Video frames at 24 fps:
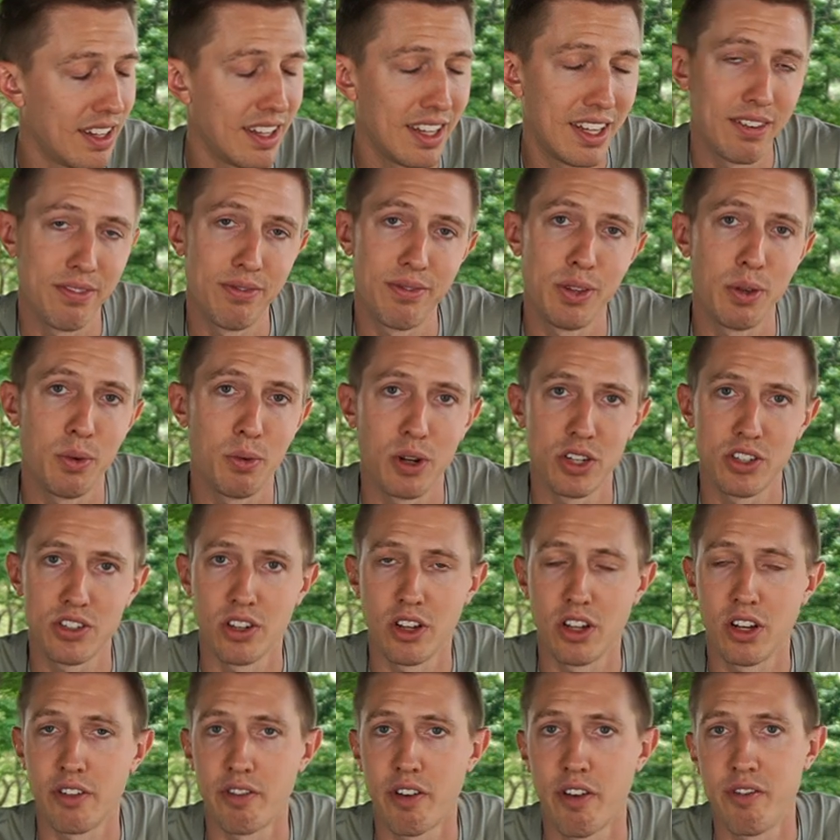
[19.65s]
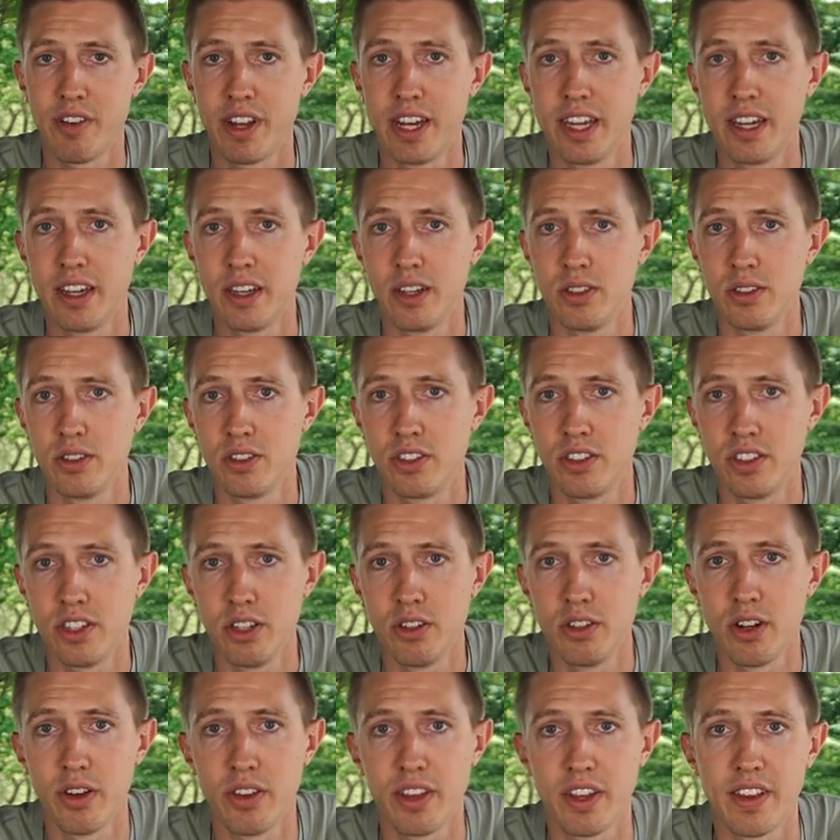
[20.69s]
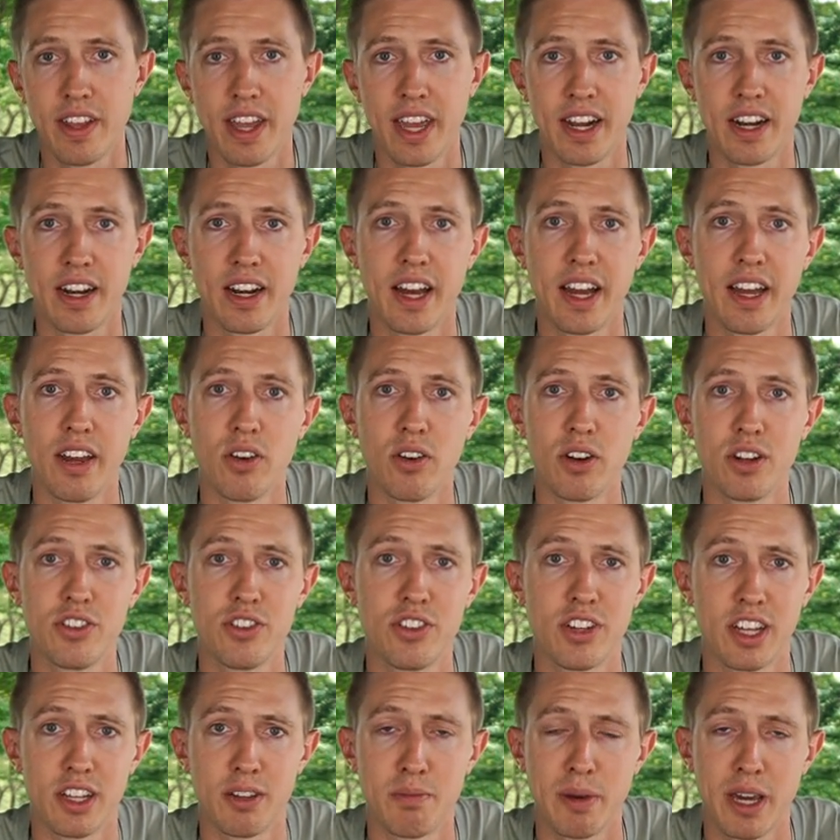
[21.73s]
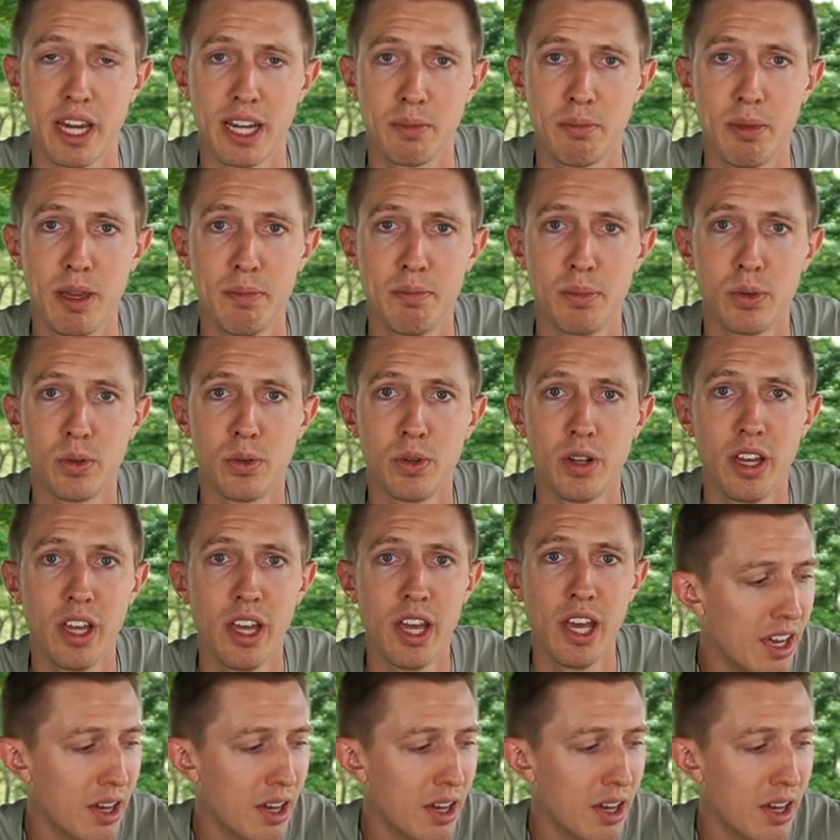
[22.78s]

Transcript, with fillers: If you watch a lot of our videos, you know that Dan and I are chest pack people,